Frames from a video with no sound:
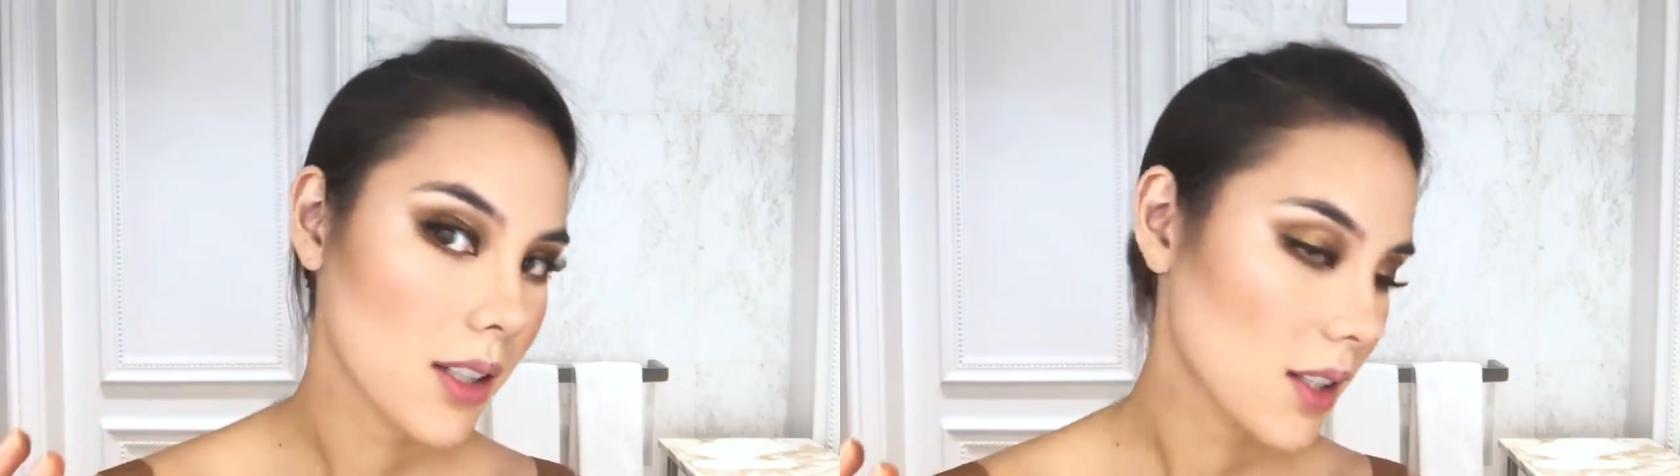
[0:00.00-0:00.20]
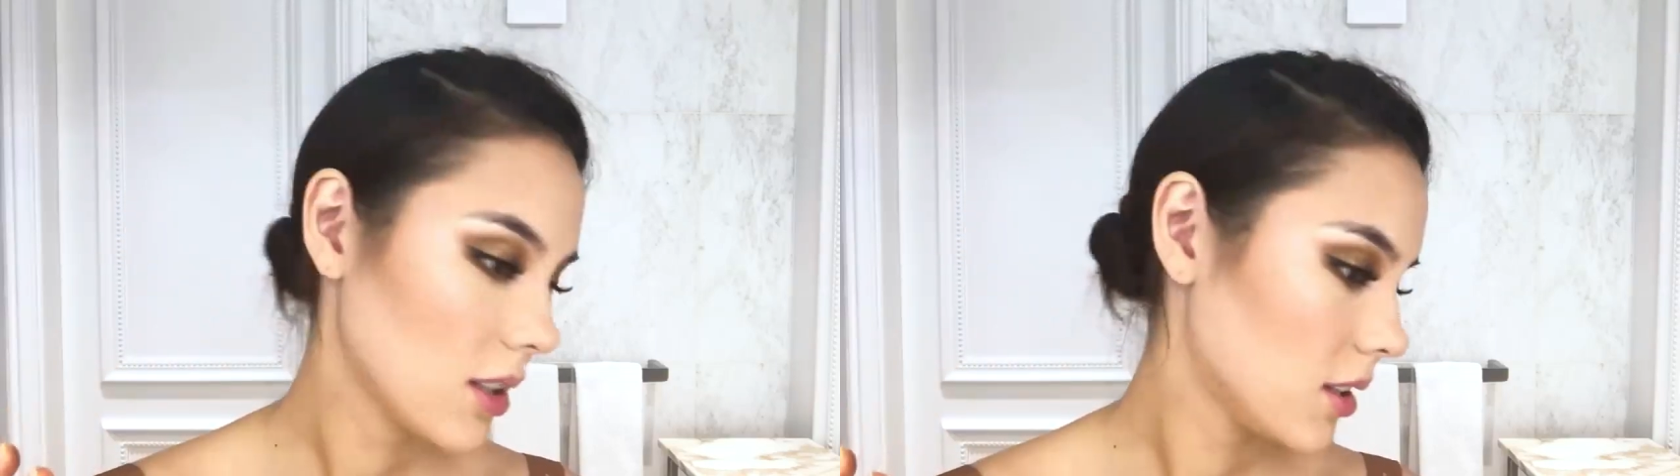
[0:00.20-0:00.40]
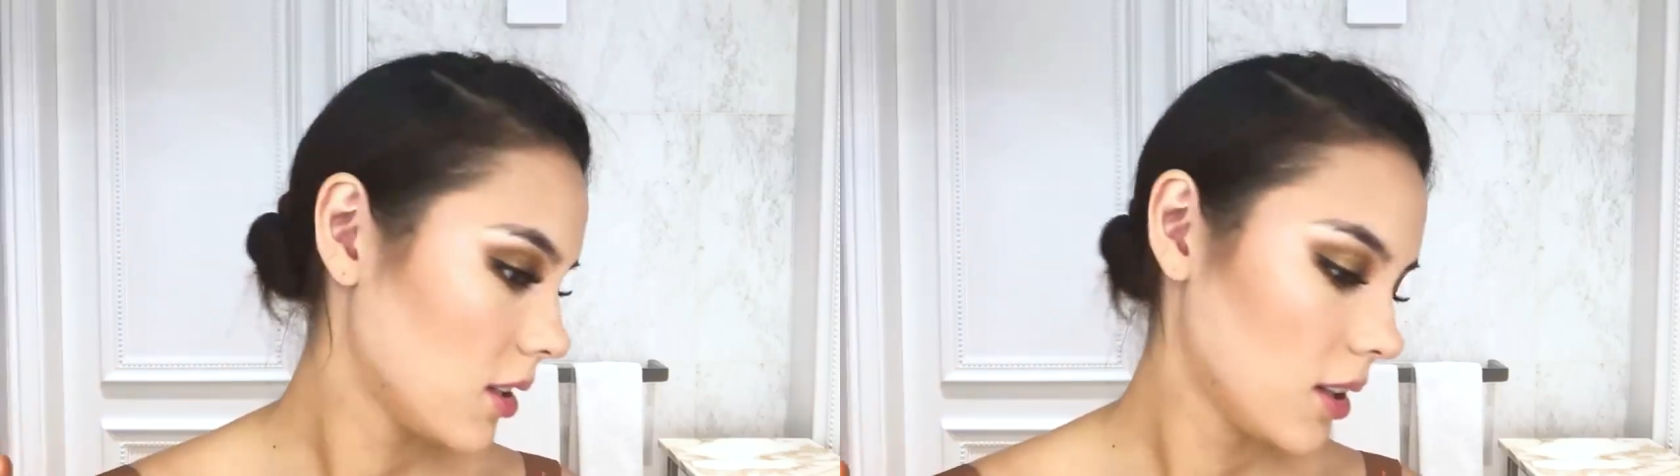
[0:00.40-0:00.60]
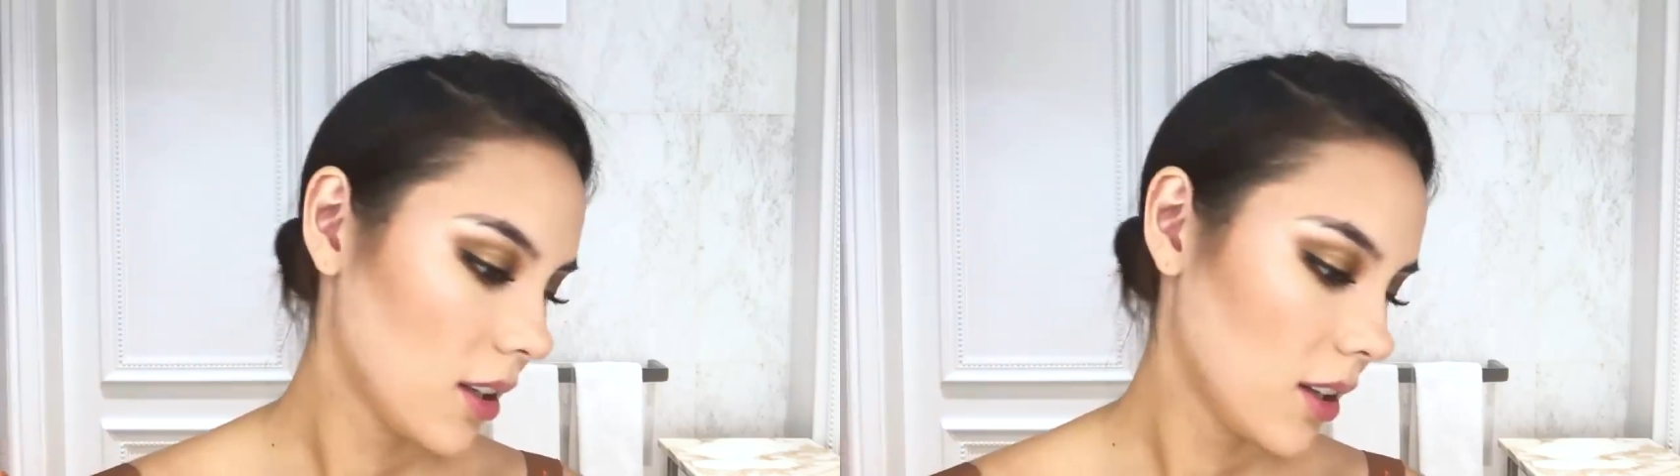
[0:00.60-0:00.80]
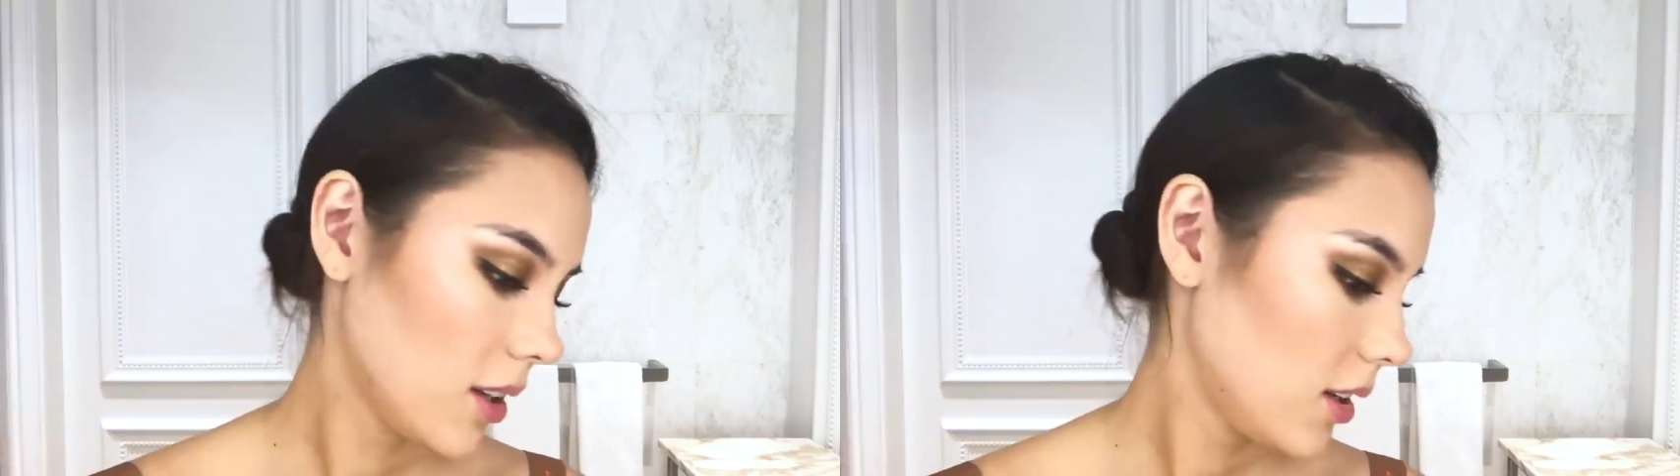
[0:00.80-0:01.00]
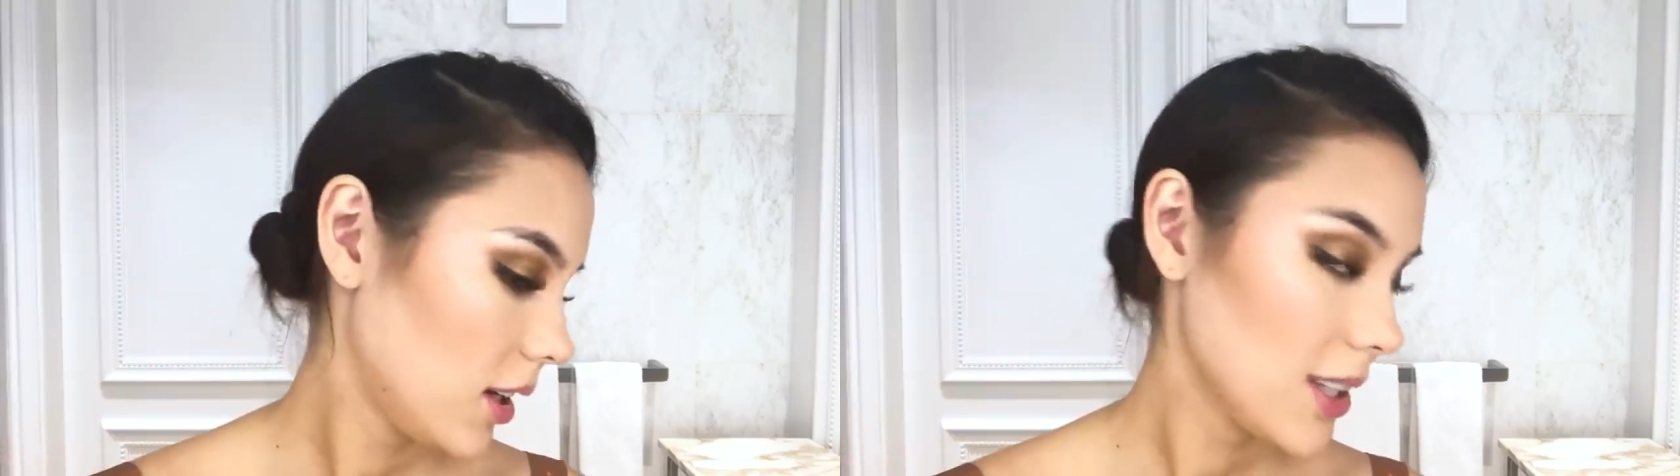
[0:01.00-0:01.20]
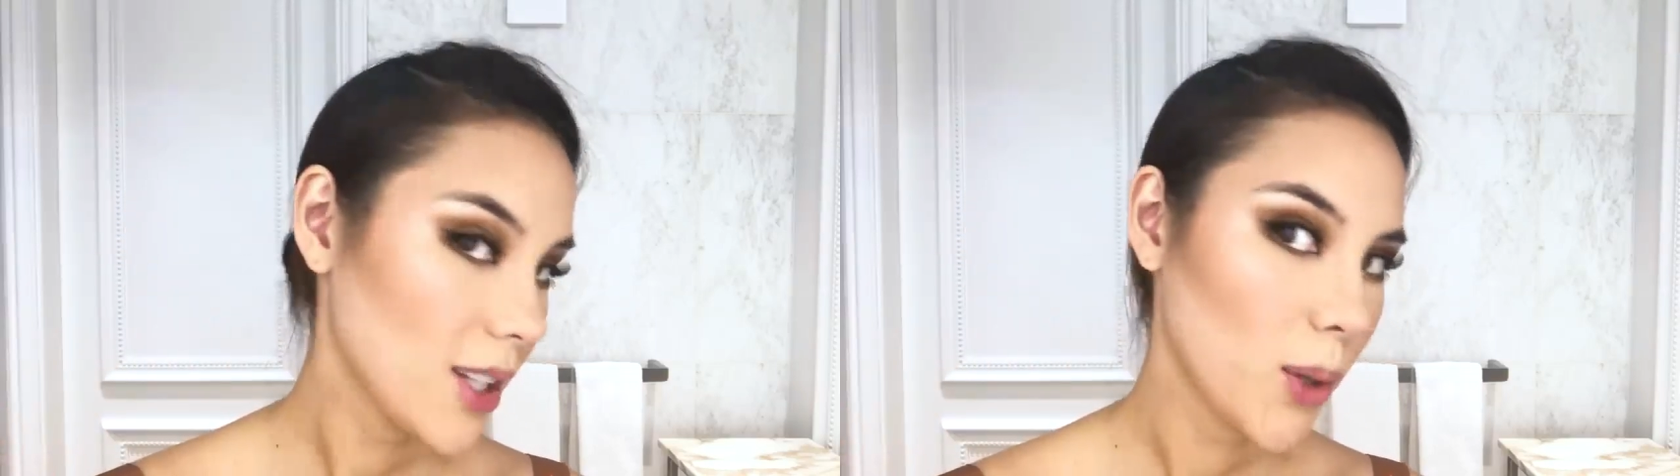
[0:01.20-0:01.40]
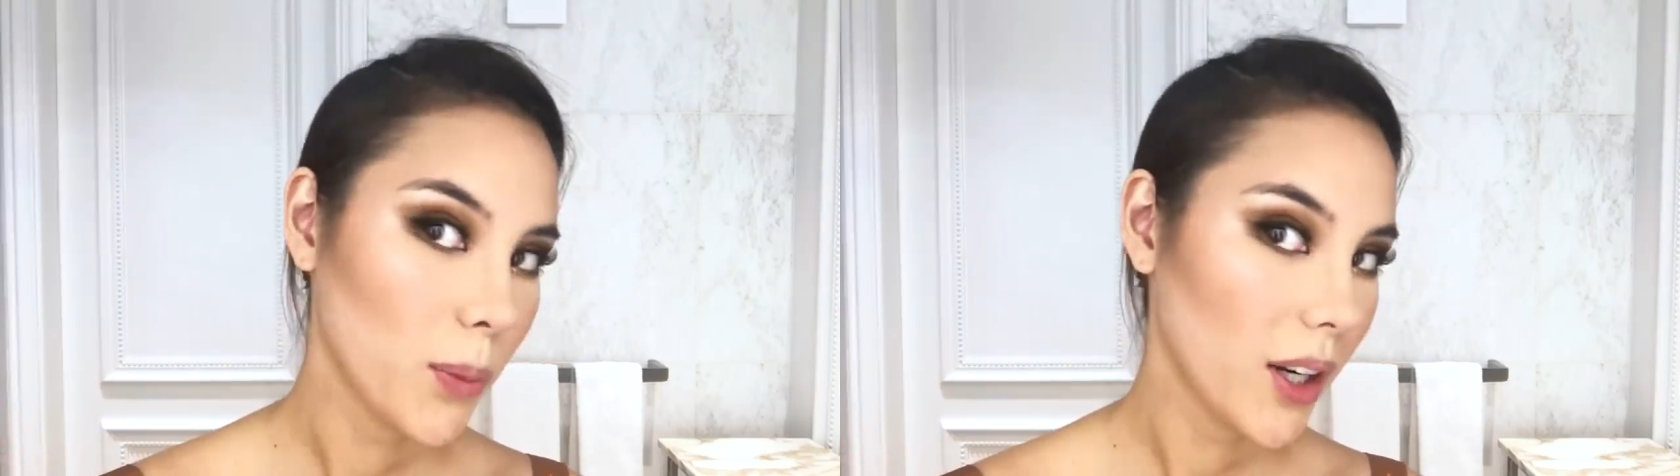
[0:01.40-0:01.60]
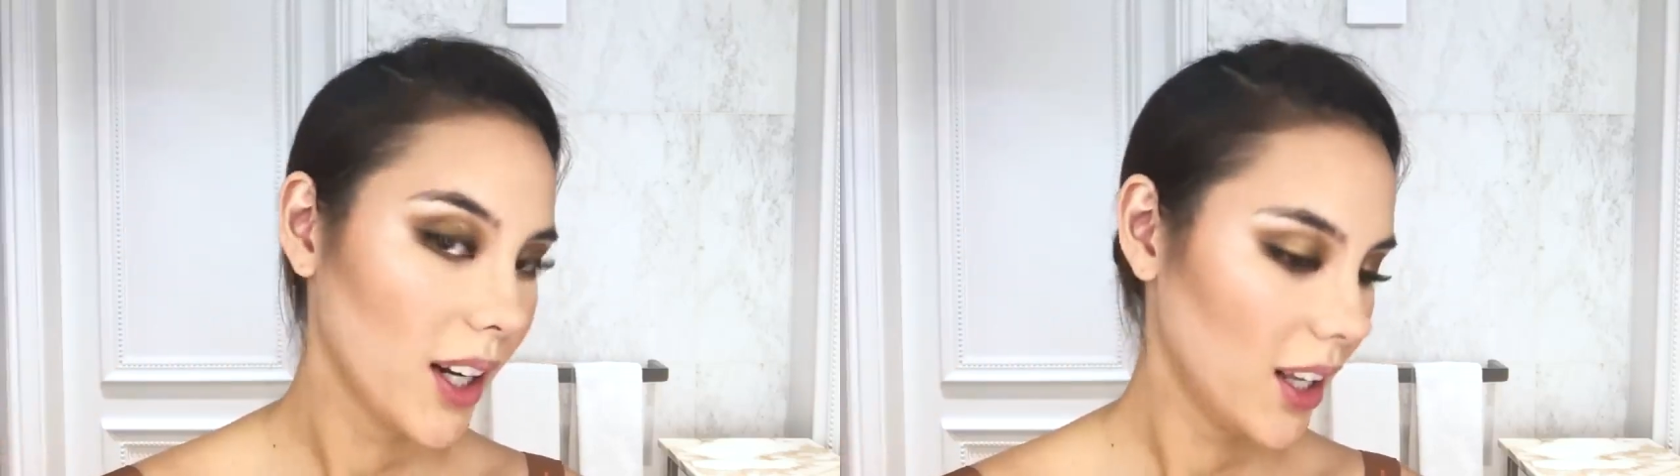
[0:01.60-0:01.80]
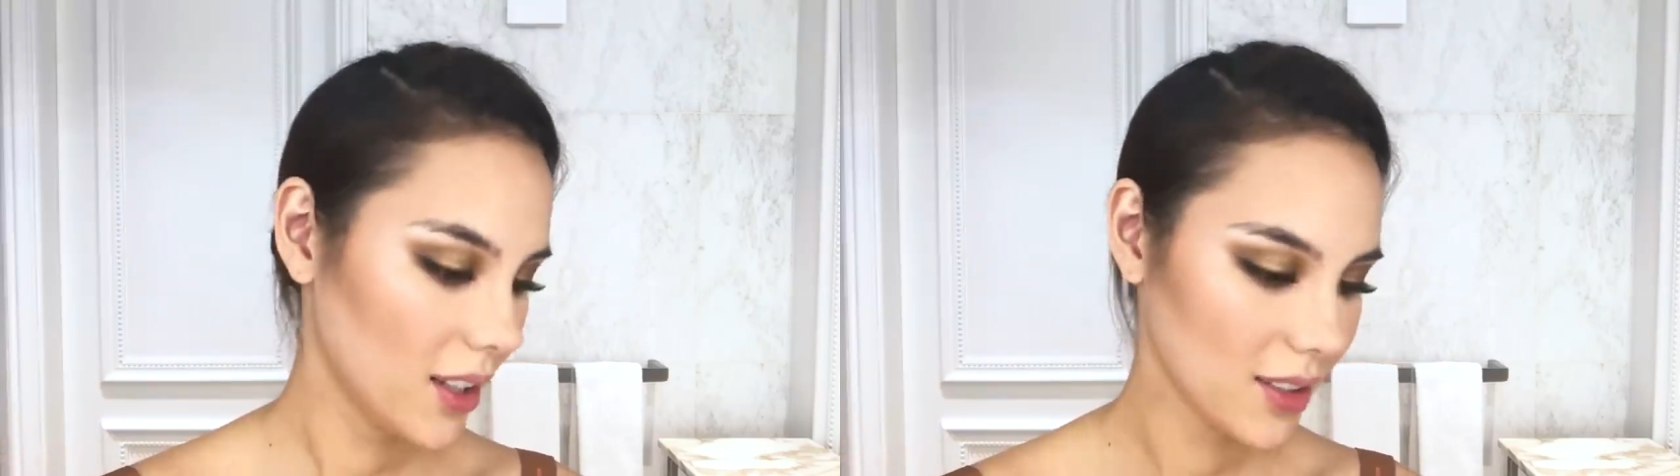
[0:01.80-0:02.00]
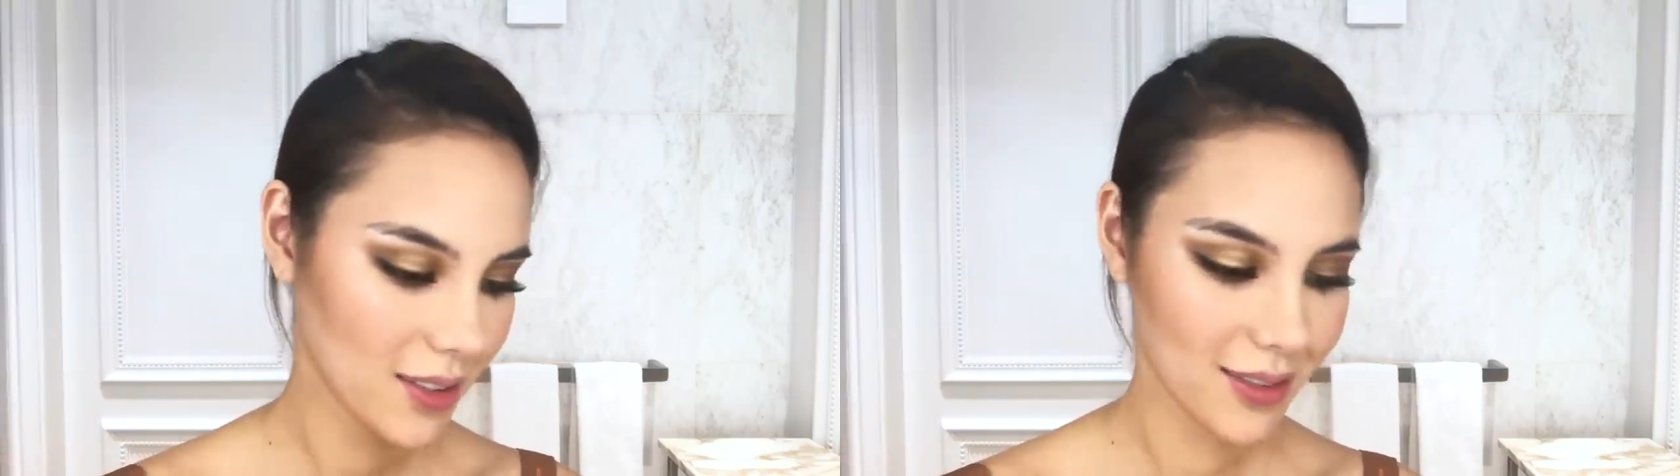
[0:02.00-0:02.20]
so pretty.